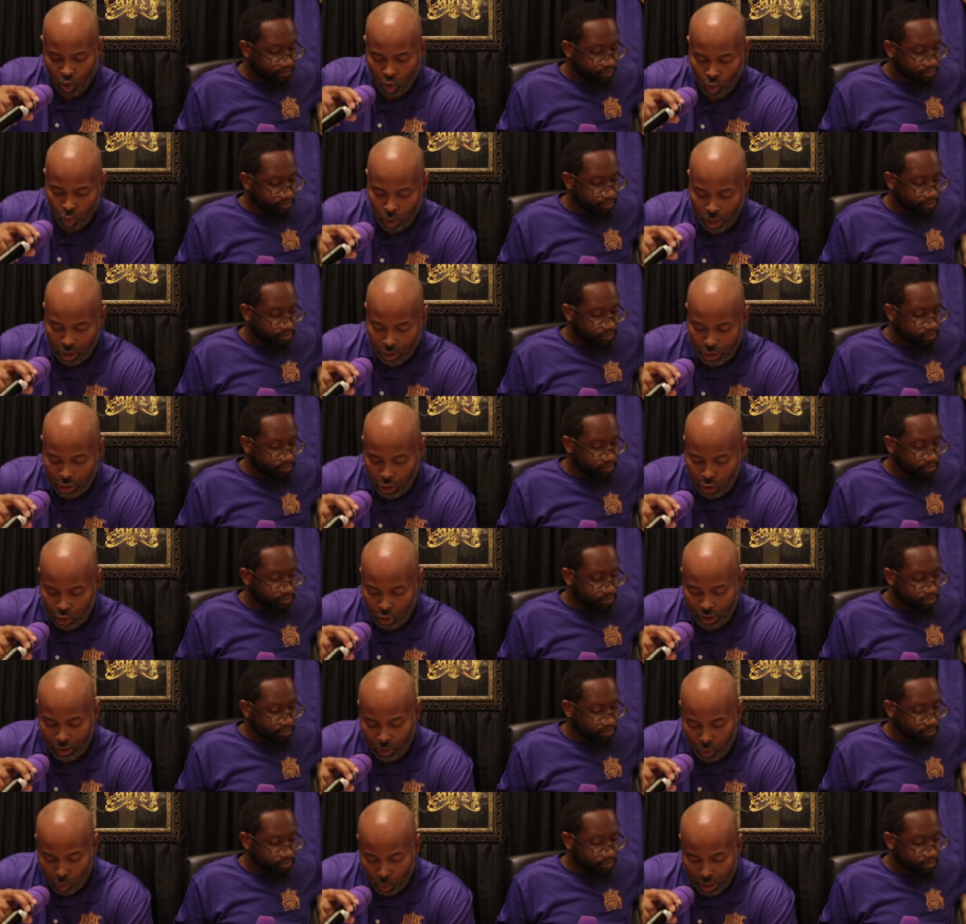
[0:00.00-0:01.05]
Speaker 1: Will ye
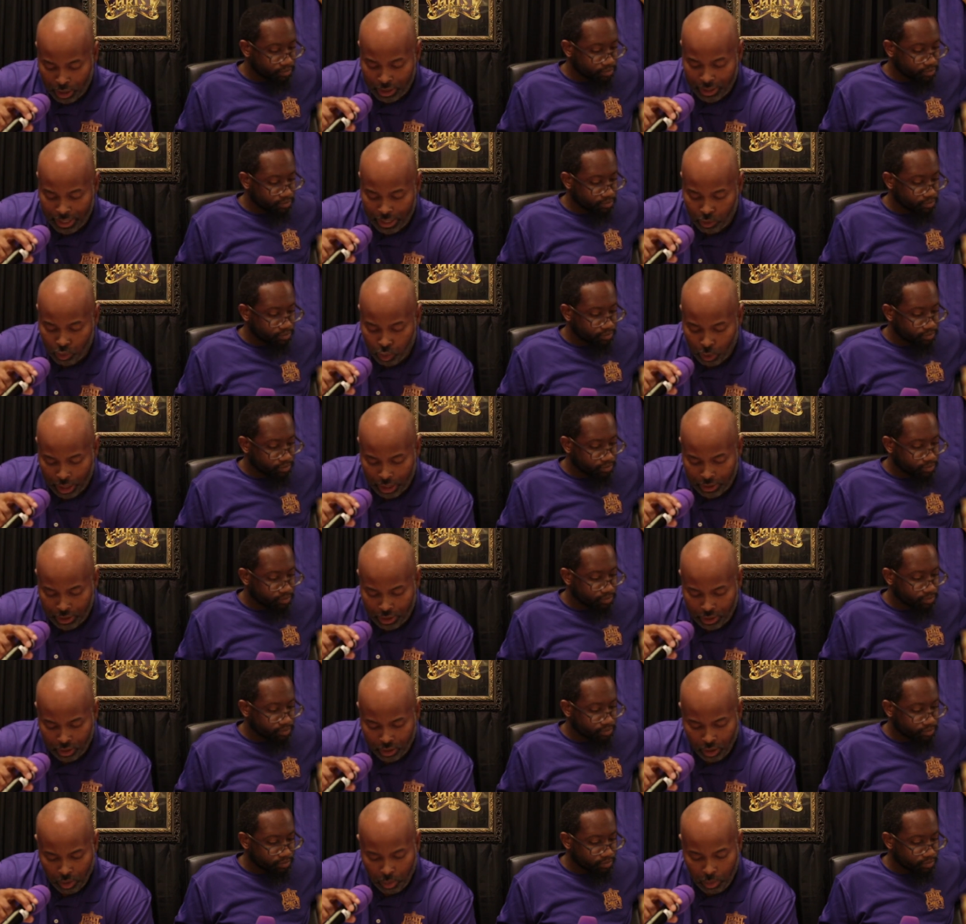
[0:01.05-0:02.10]
render
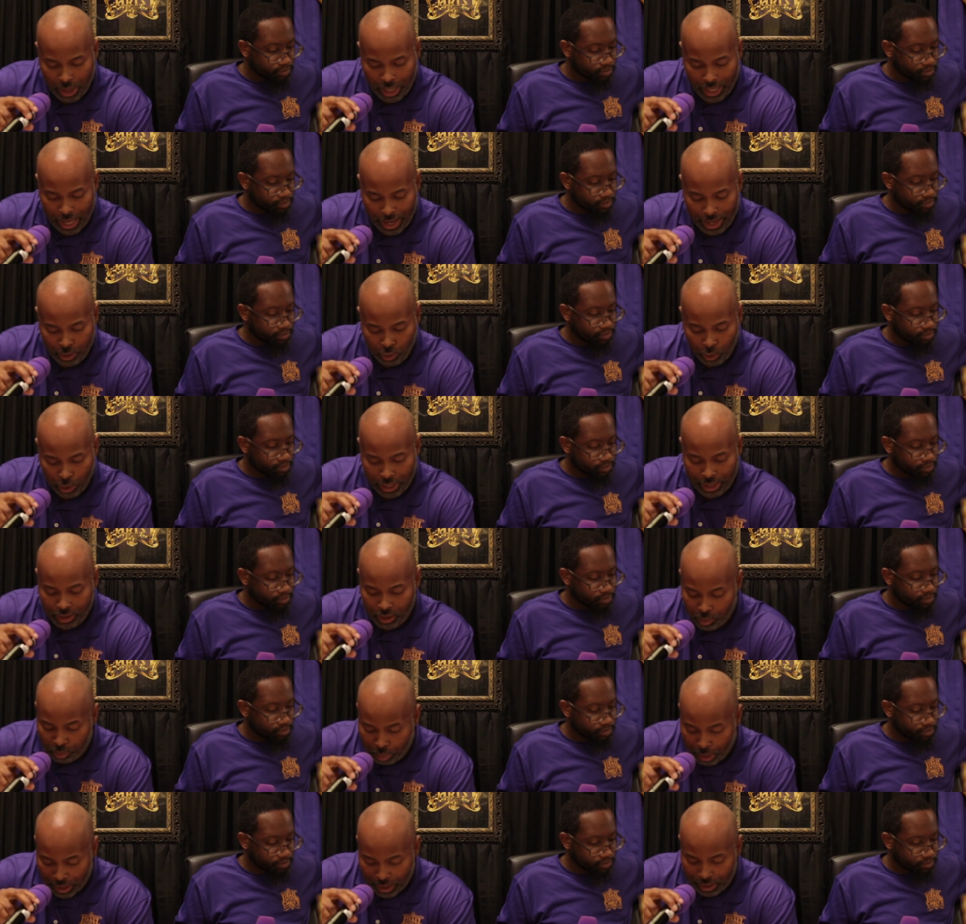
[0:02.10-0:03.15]
me a
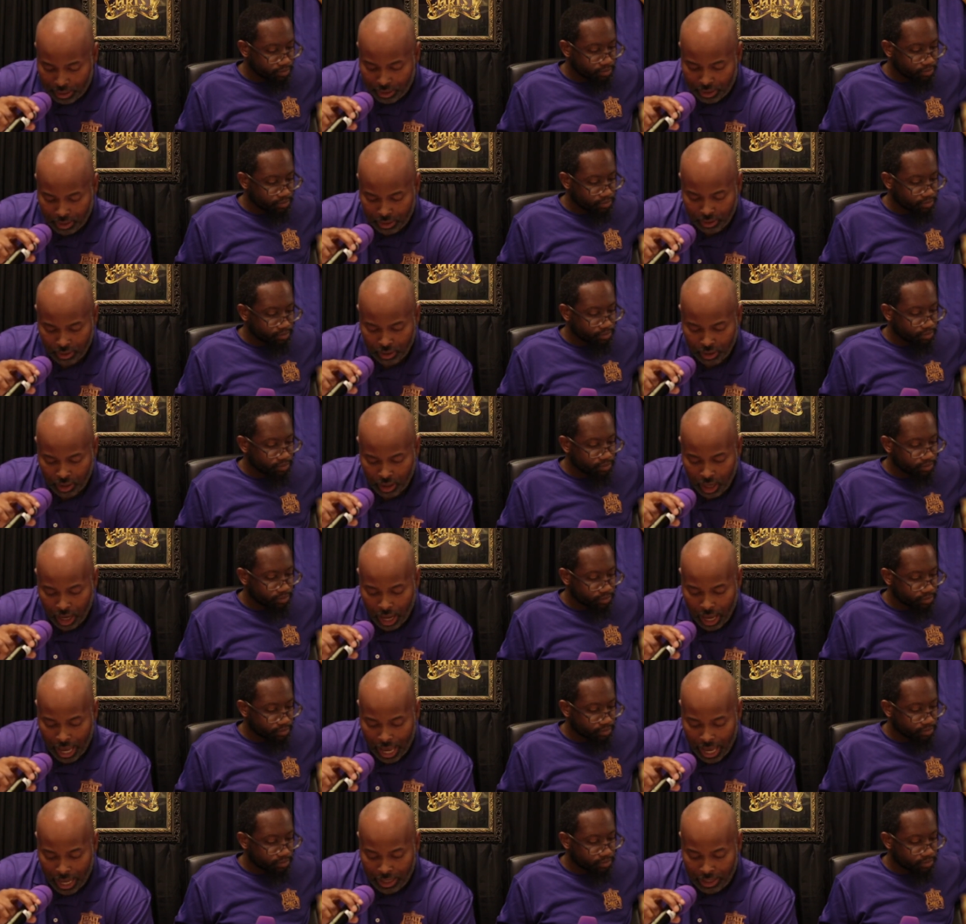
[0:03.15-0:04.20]
recompense?
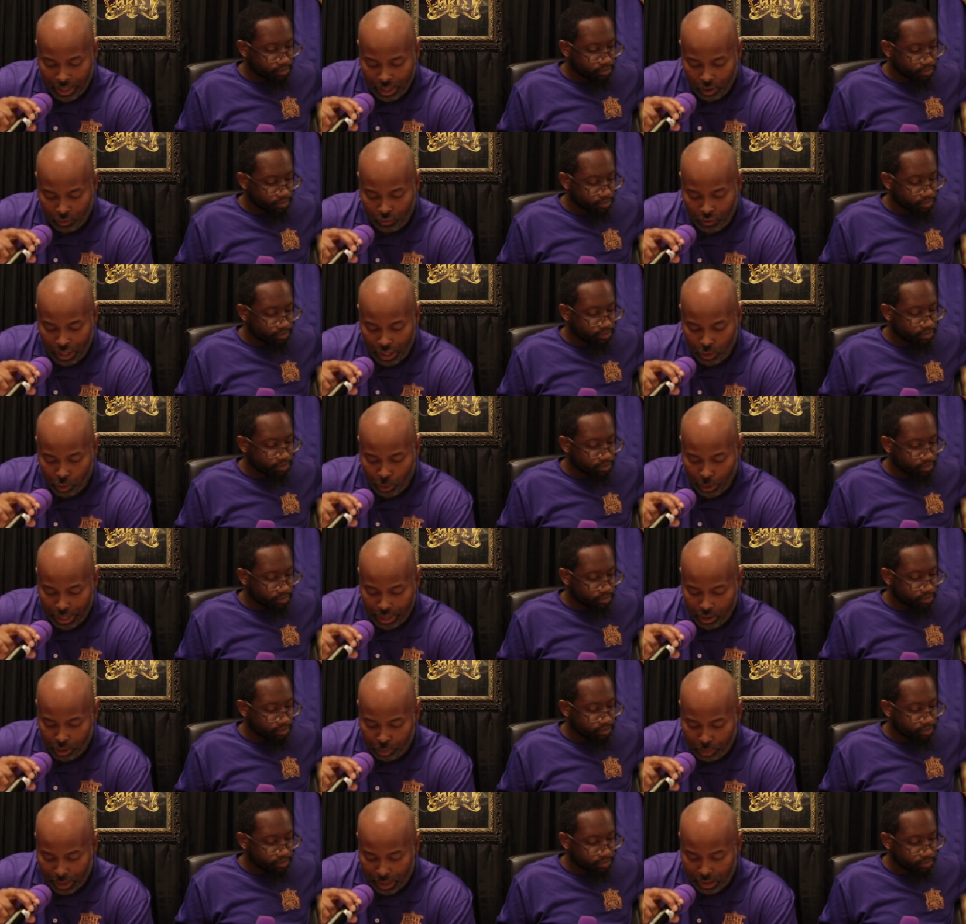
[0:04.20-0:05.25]
And if ye
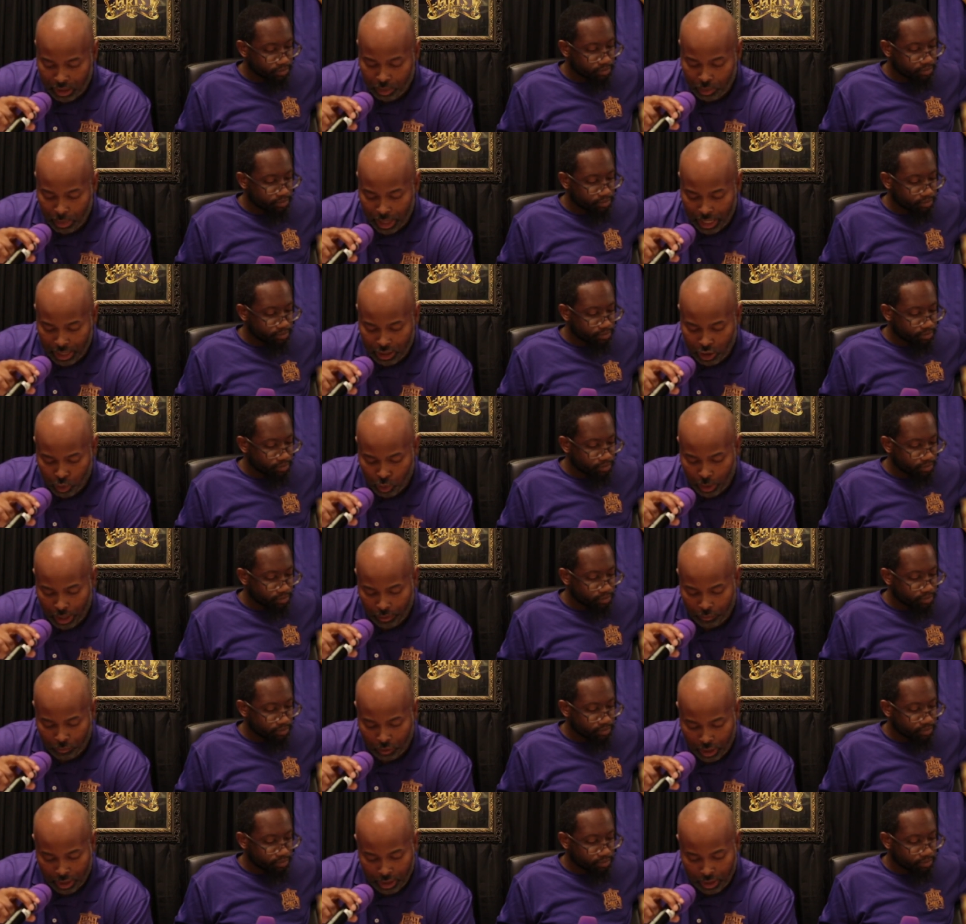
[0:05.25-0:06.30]
recompense me
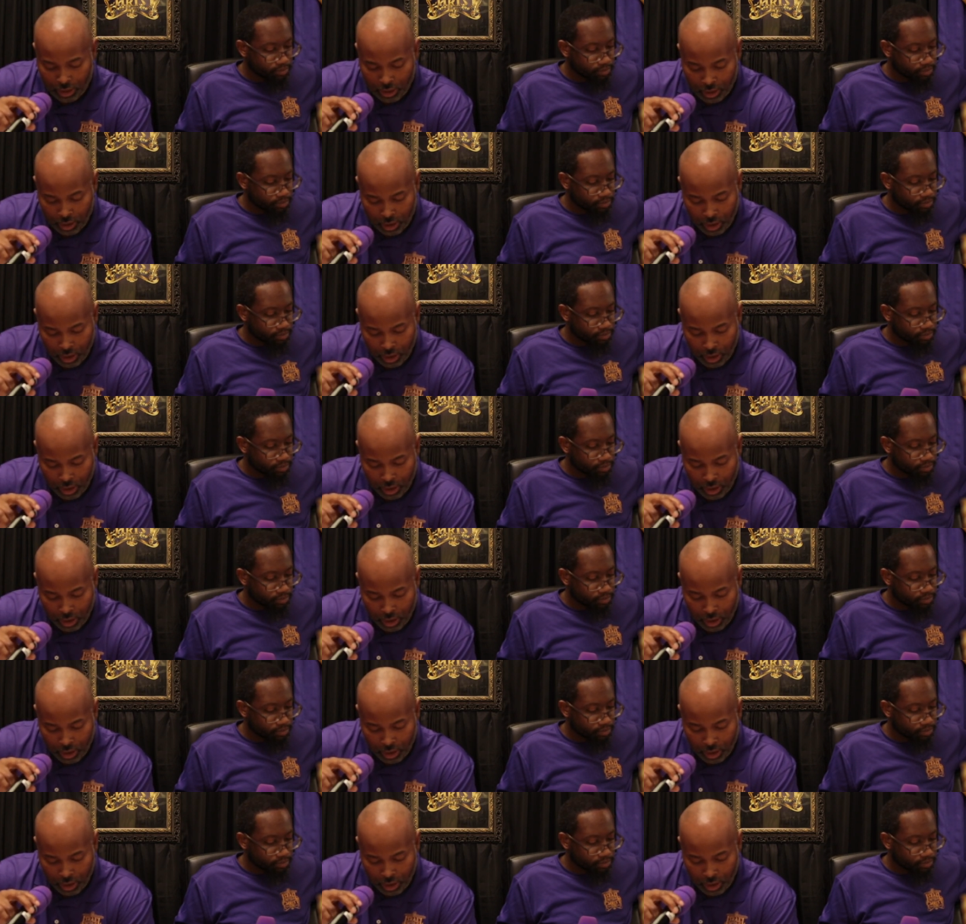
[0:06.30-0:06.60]
swiftly